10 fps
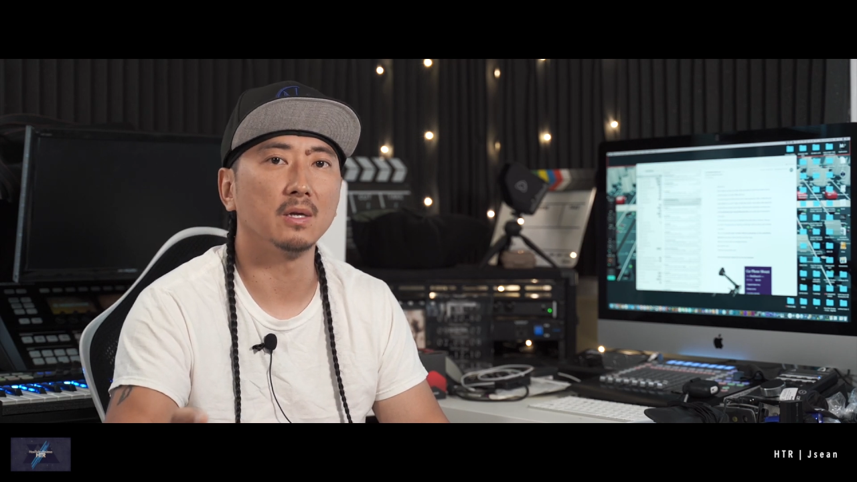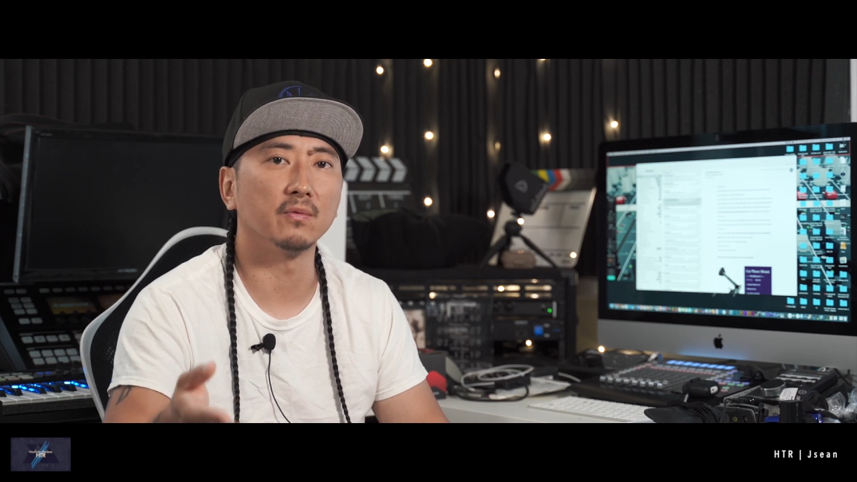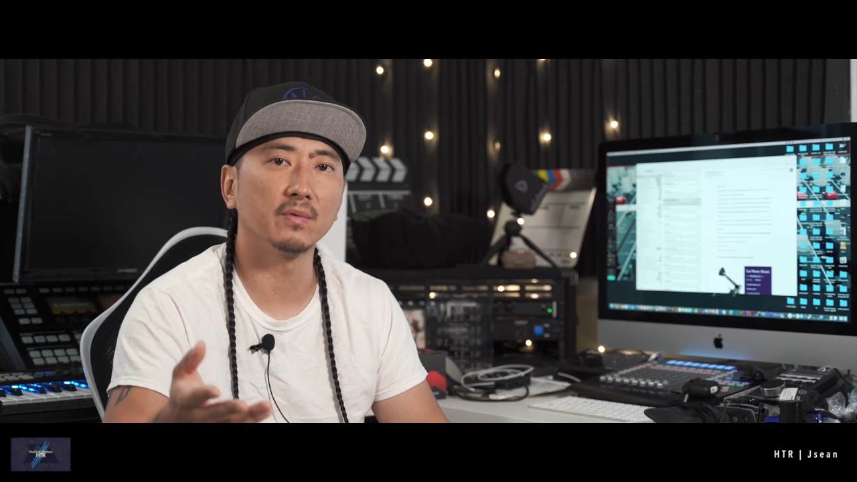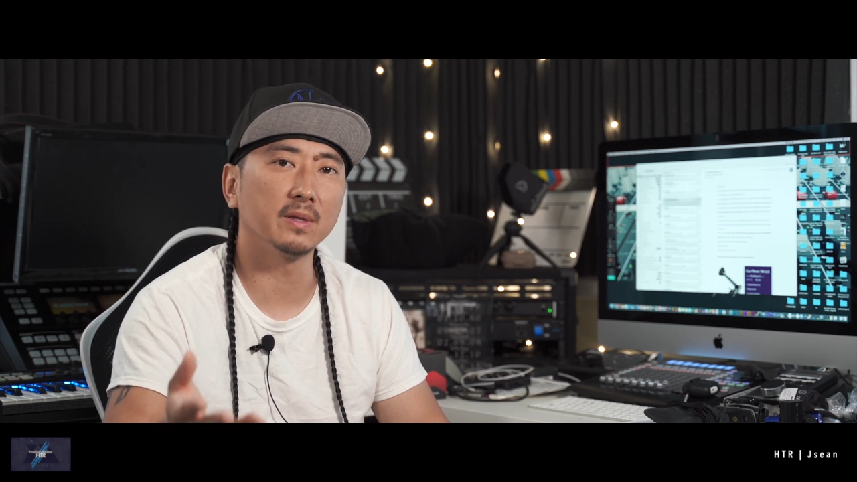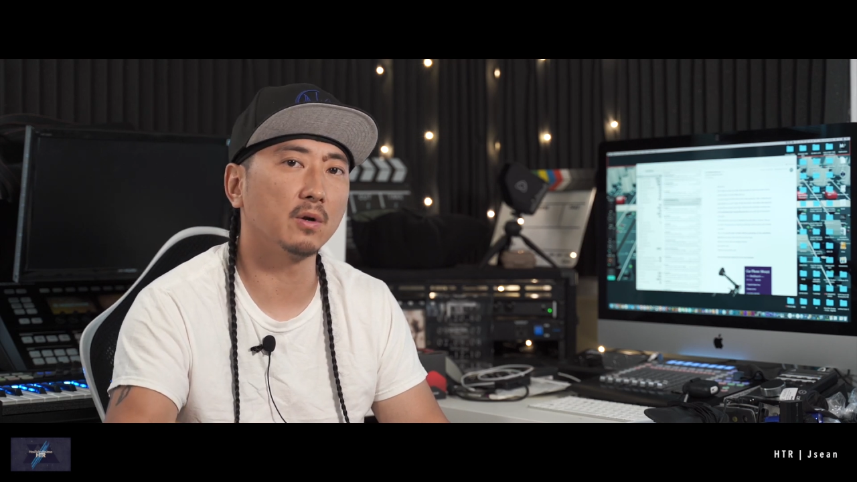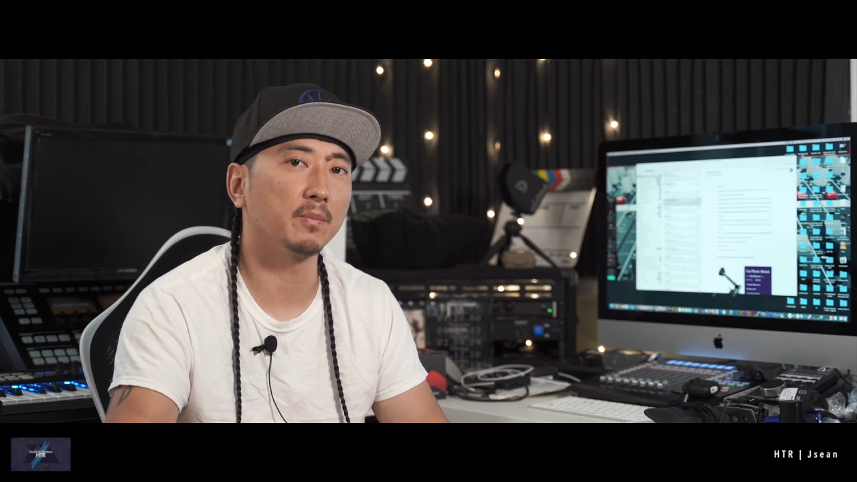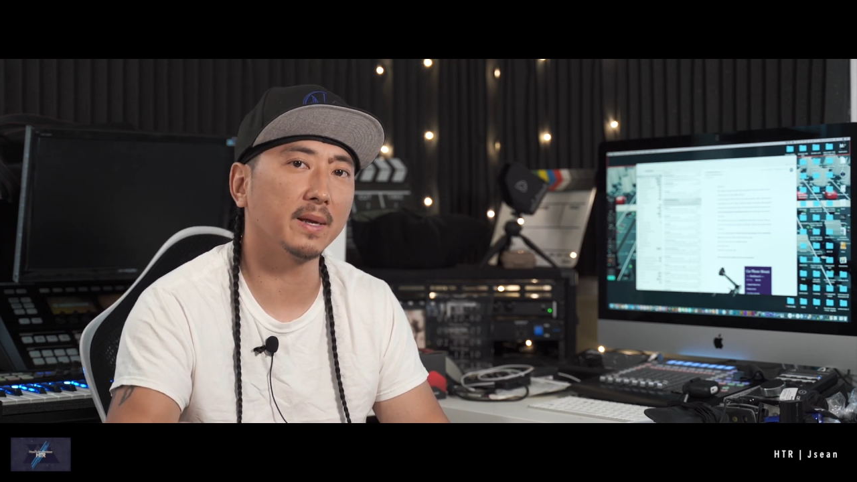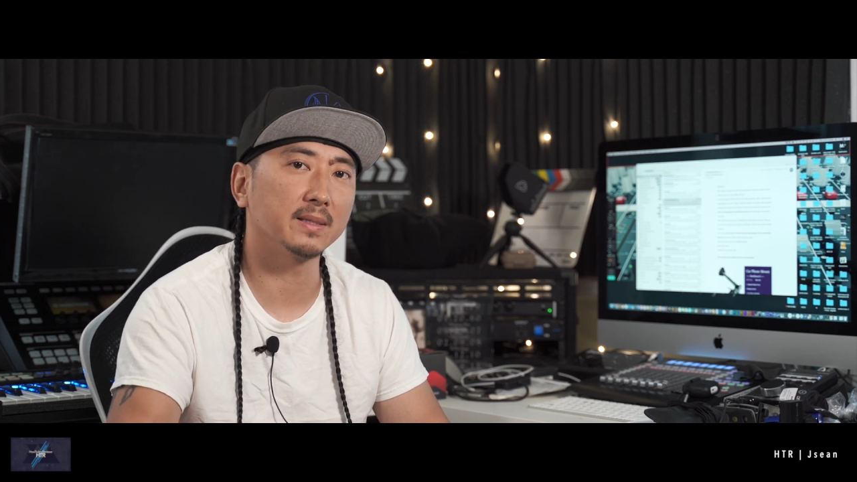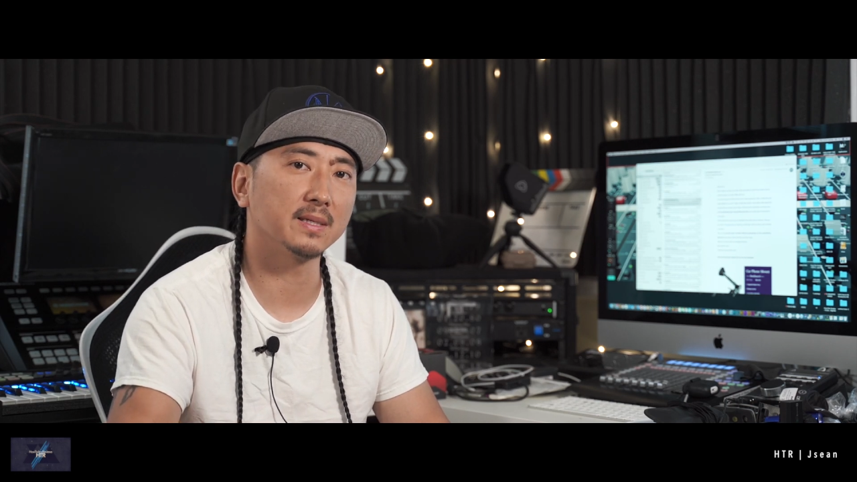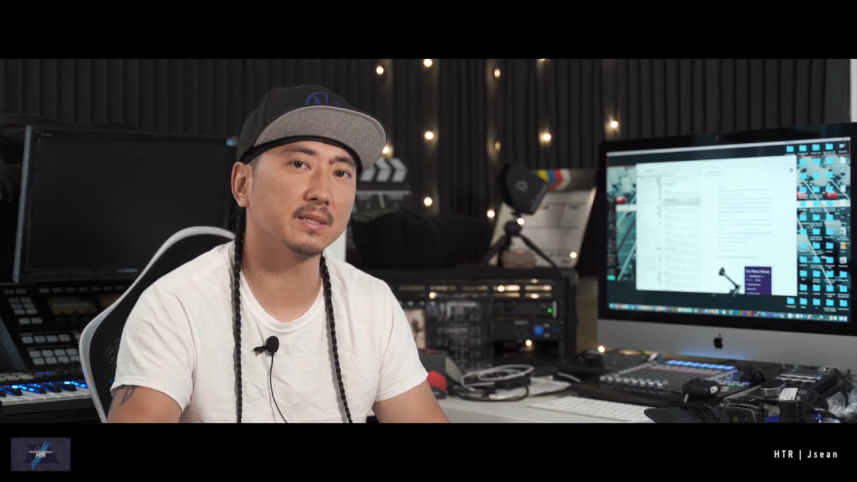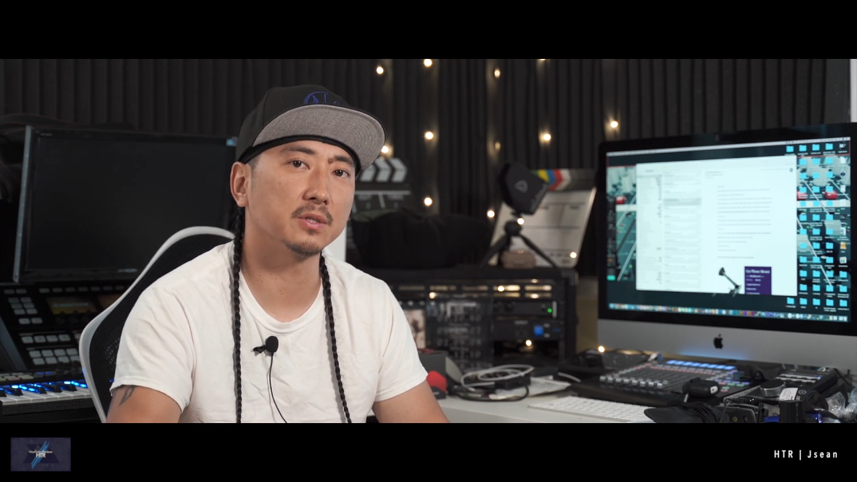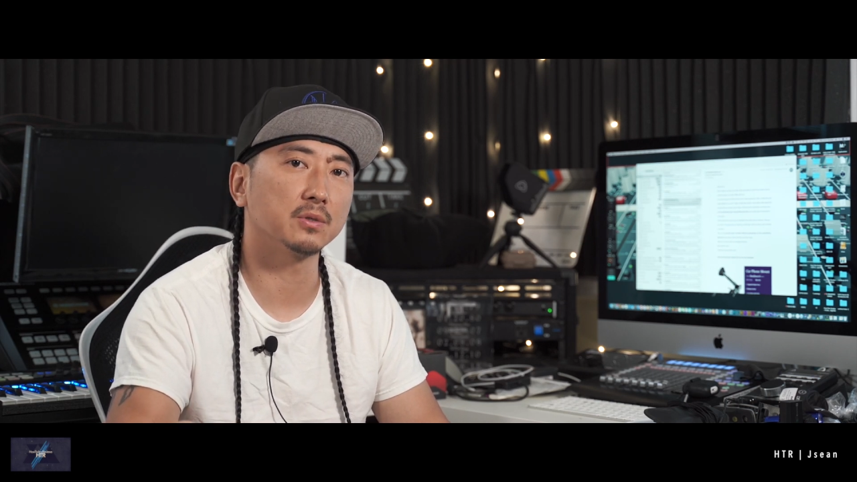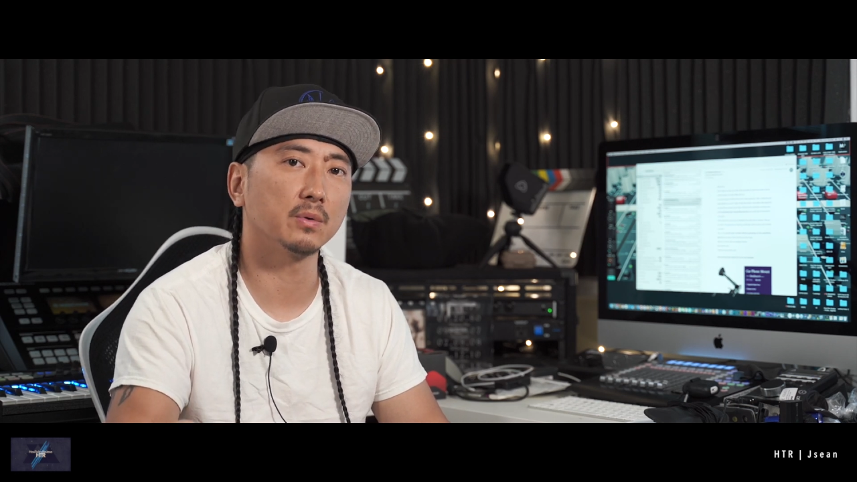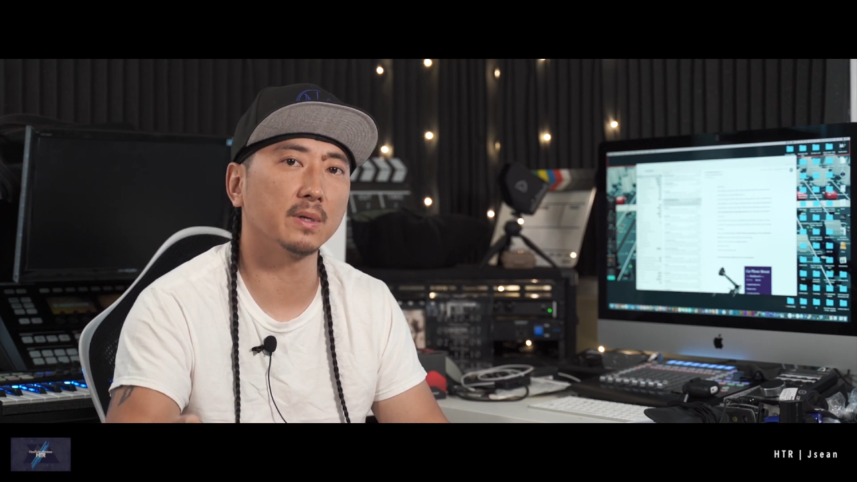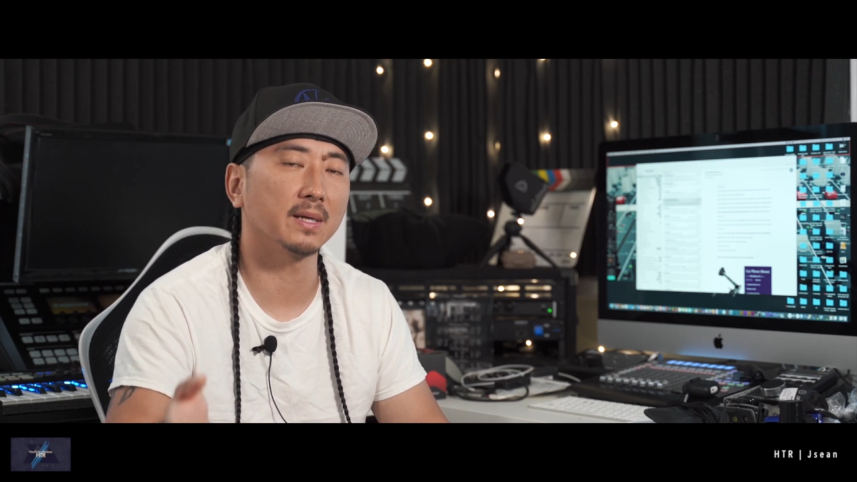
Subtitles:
You really don't pay attention to it,